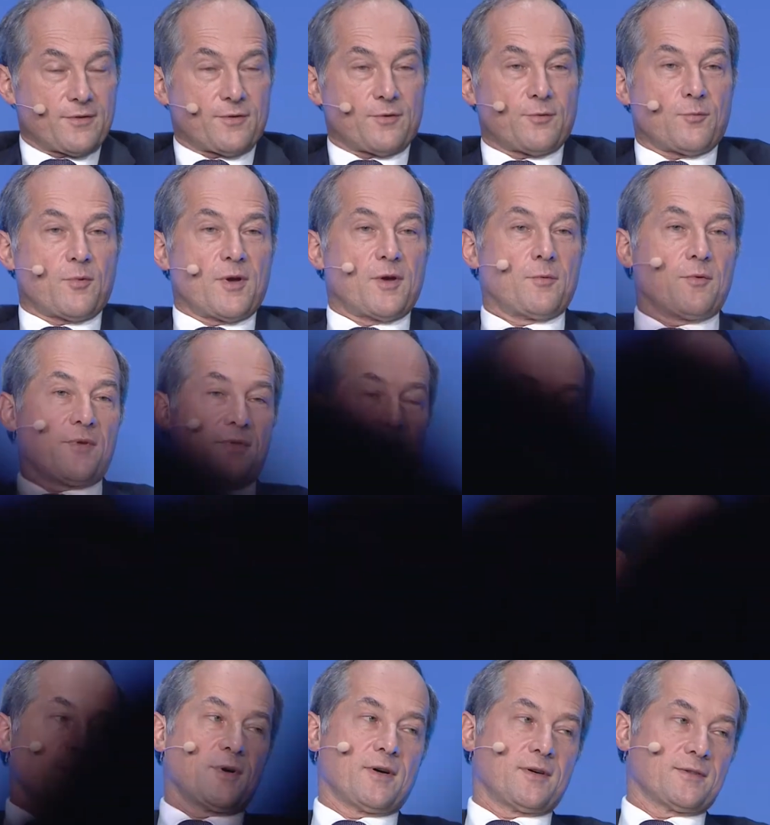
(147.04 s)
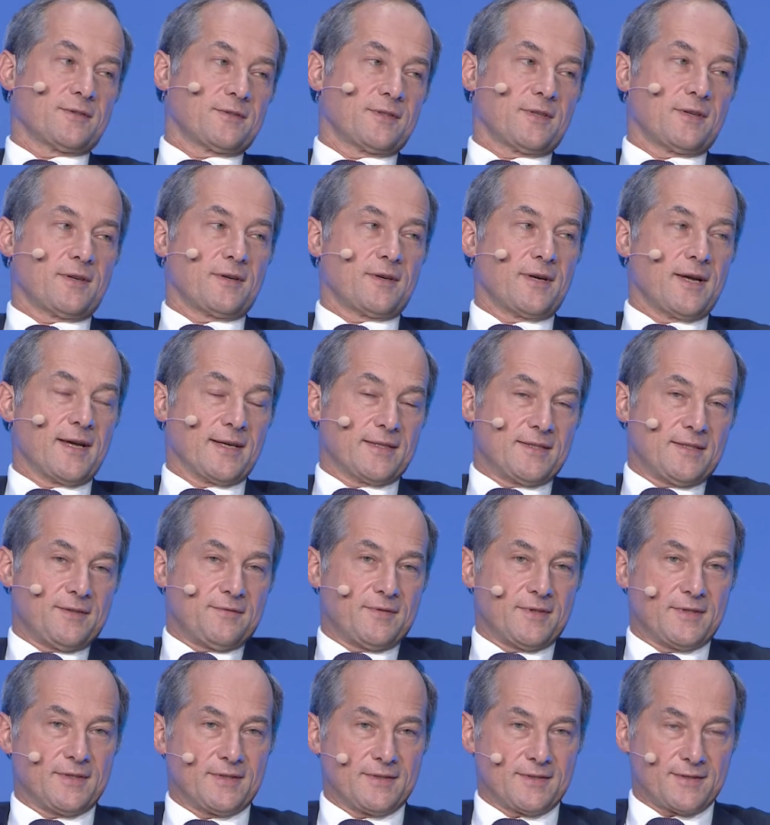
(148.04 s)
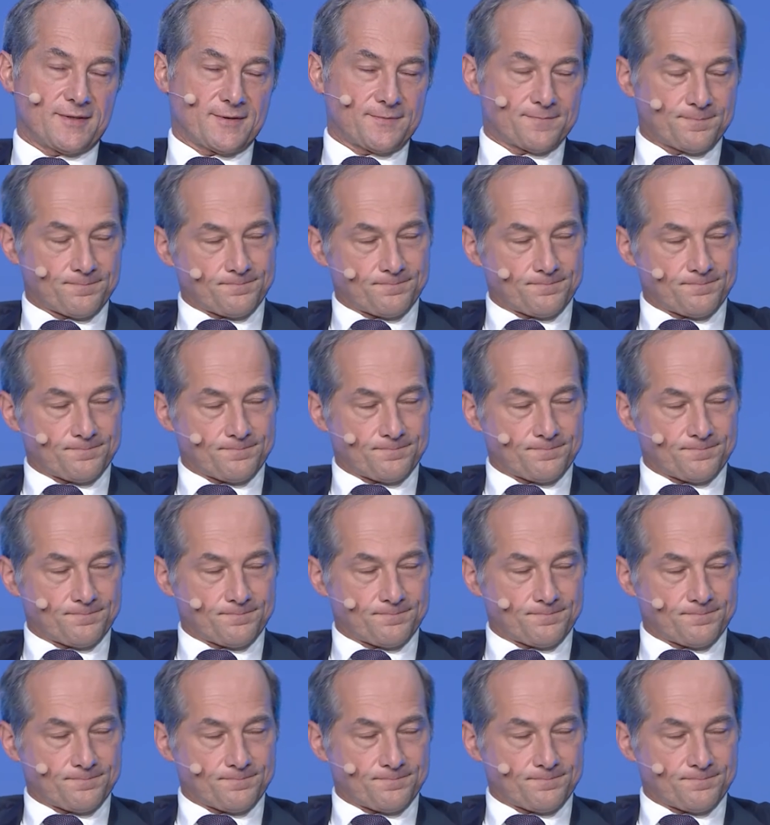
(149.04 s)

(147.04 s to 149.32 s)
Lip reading: the way we think about our activities.